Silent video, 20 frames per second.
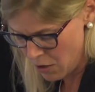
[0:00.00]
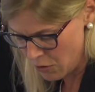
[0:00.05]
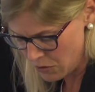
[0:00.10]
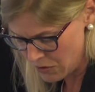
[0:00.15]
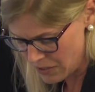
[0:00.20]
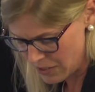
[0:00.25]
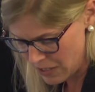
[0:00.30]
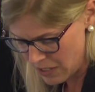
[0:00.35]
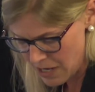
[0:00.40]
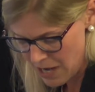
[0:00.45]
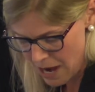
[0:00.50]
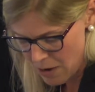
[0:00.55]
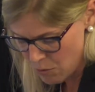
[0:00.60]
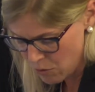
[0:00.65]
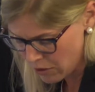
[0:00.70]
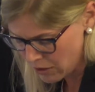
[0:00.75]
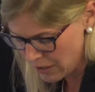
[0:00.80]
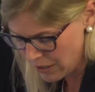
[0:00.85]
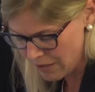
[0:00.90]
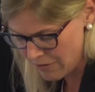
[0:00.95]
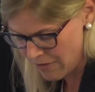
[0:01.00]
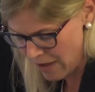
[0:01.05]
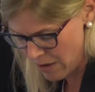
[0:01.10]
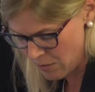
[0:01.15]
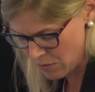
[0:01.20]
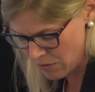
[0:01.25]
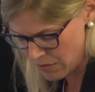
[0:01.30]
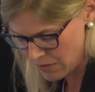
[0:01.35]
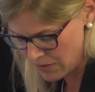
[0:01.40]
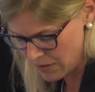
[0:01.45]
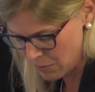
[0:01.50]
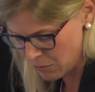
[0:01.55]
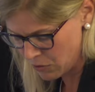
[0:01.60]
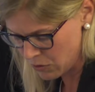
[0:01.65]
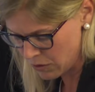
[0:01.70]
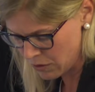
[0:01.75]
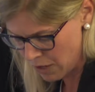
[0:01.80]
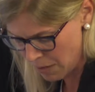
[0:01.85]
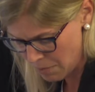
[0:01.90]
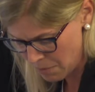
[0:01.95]
hosting a networking event with a
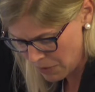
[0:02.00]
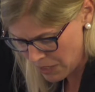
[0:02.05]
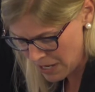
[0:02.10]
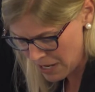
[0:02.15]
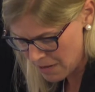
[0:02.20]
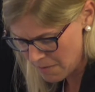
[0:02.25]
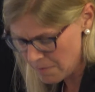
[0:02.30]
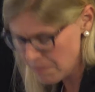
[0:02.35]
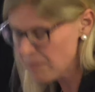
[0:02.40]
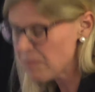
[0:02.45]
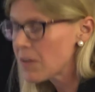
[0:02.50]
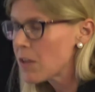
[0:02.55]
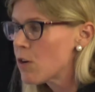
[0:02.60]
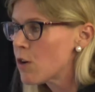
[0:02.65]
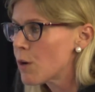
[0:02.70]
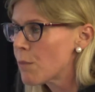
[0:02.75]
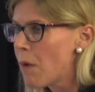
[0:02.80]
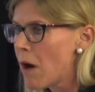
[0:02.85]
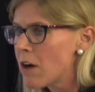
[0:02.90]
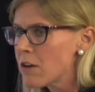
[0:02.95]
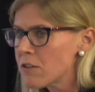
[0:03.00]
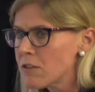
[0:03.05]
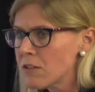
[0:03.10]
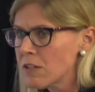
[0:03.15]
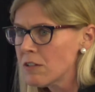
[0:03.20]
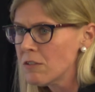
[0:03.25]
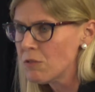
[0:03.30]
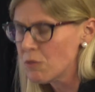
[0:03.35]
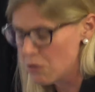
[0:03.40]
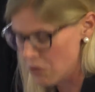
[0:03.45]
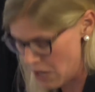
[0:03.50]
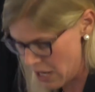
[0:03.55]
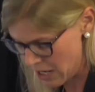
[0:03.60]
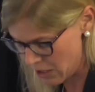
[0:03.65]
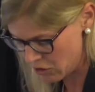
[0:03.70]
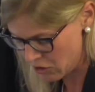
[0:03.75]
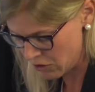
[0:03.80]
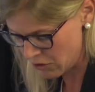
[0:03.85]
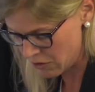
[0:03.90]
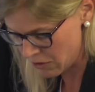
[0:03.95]
similar company, or partnering through an
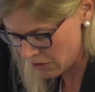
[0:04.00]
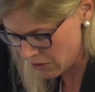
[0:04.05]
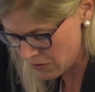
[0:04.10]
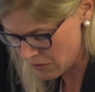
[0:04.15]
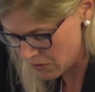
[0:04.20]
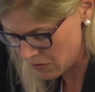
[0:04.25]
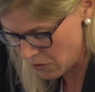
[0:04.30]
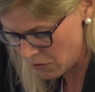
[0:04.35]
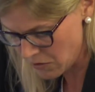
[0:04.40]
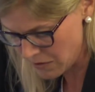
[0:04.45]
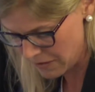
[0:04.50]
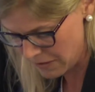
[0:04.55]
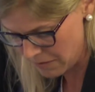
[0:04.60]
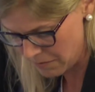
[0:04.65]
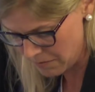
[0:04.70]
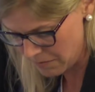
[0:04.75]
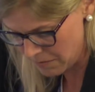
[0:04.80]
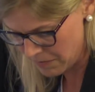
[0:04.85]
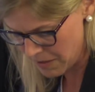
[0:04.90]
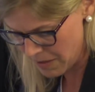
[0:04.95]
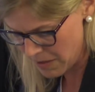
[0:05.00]
agent or a consultant.